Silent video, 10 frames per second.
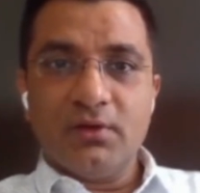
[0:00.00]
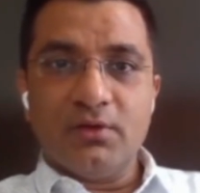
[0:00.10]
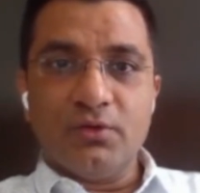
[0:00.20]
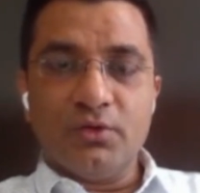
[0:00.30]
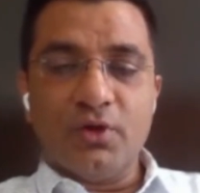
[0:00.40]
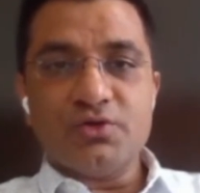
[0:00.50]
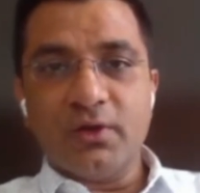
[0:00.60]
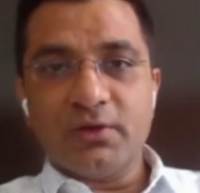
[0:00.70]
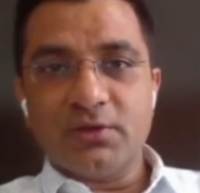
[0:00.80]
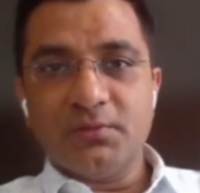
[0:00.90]
You're
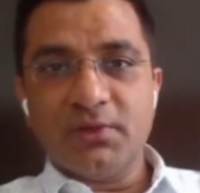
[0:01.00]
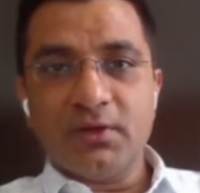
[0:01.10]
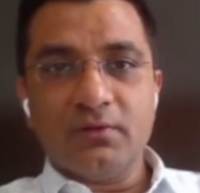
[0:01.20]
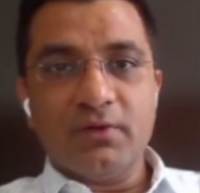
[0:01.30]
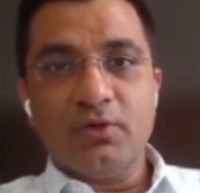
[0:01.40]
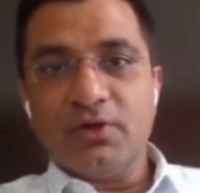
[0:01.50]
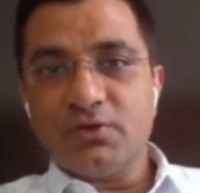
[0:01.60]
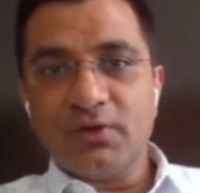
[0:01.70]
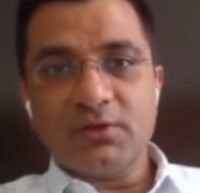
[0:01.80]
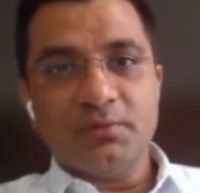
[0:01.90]
enjoying something. When you're
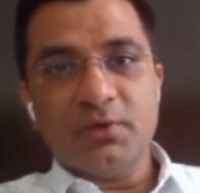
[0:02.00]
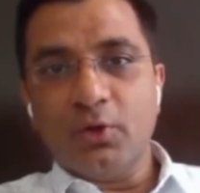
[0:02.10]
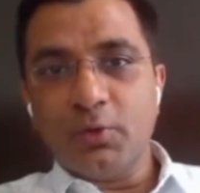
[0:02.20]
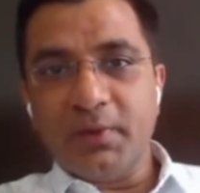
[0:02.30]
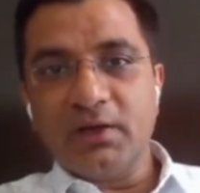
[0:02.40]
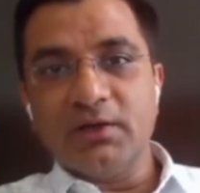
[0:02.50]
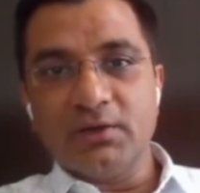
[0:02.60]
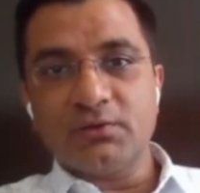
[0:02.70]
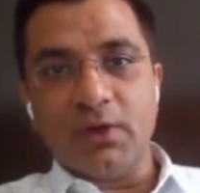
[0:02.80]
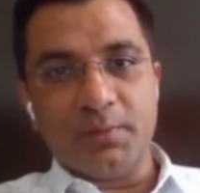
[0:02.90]
enjoying something, automatically
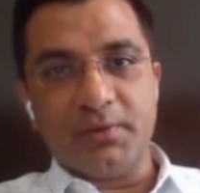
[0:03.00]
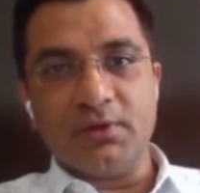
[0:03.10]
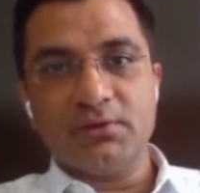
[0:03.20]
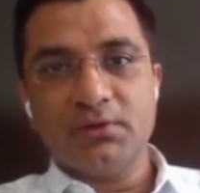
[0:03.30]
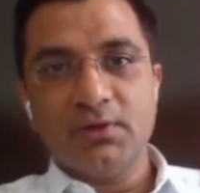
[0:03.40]
leads to happiness.